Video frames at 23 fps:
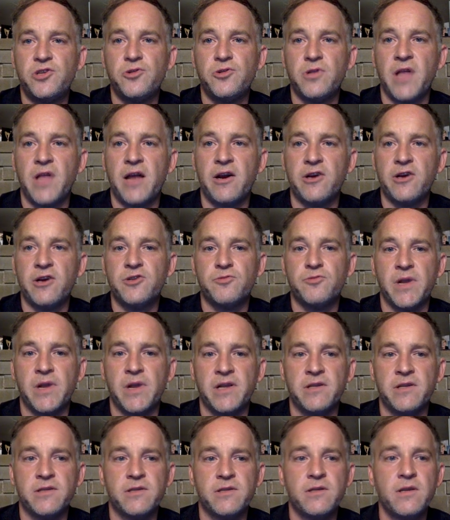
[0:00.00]
letters
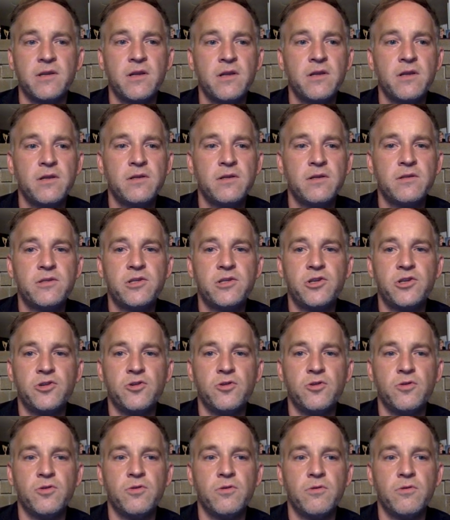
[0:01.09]
written
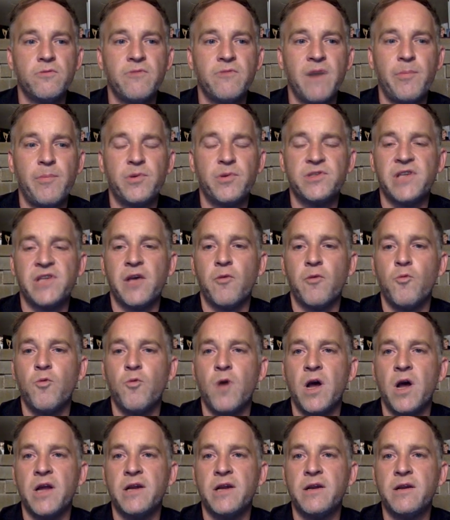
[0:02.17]
to represent
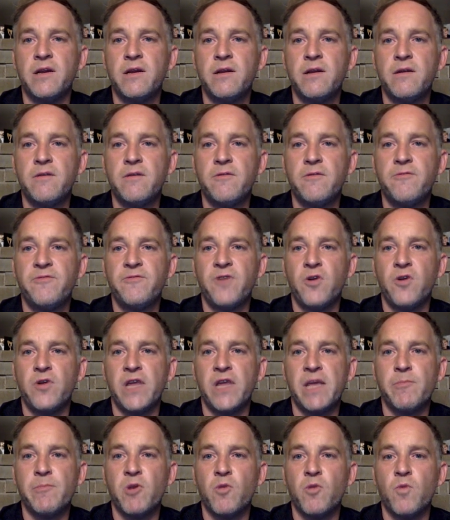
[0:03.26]
one
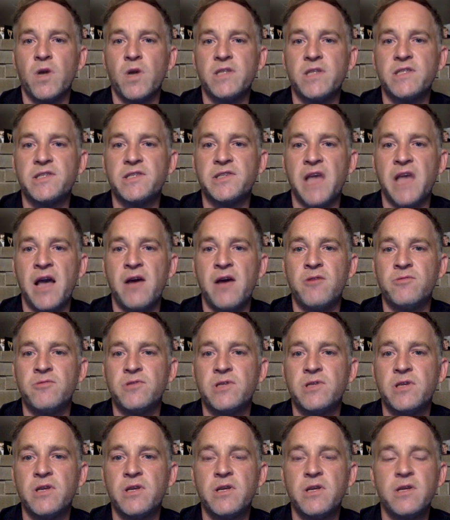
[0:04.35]
phoneme or one sound.
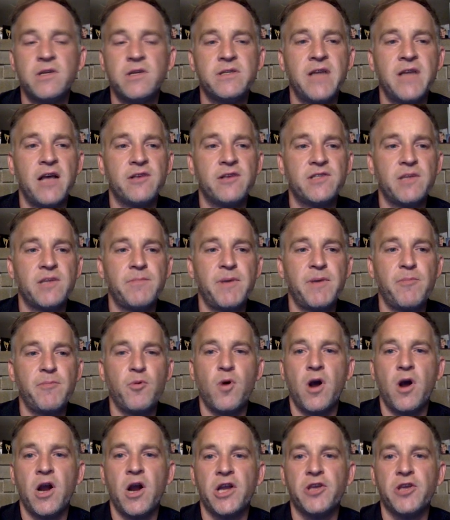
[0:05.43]
Now, some people will
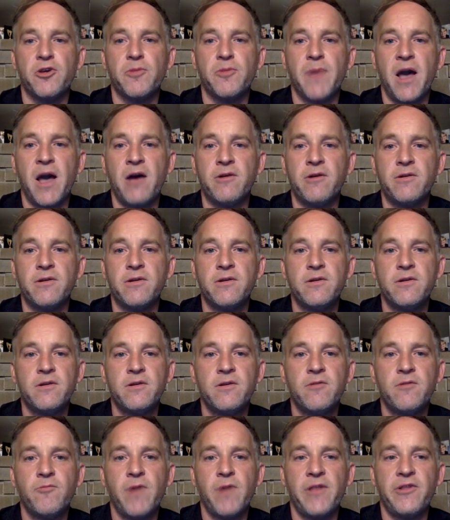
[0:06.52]
argue about
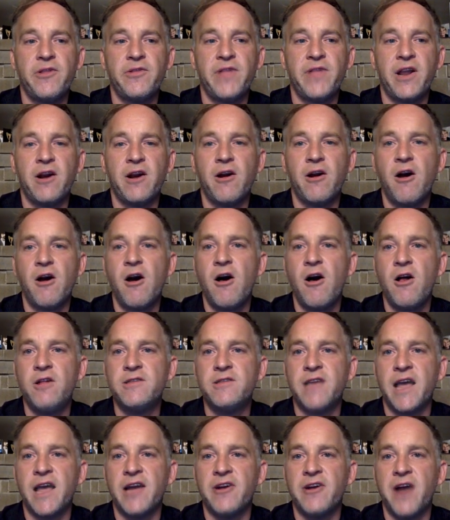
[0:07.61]
whether they're all
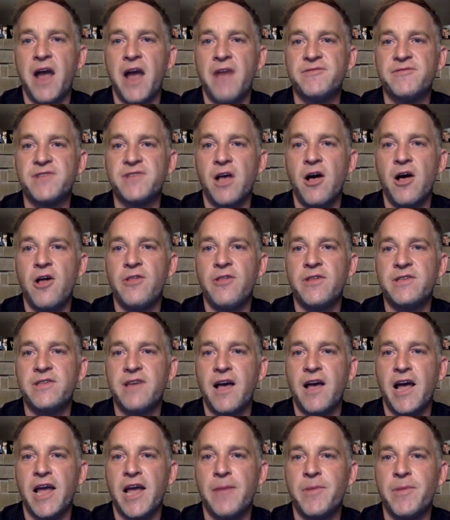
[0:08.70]
digraphs all the
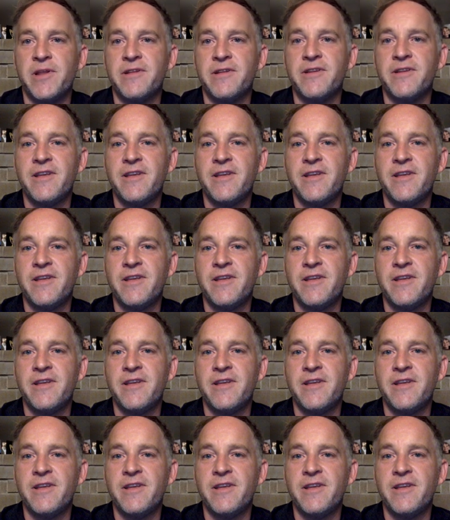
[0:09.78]
time, and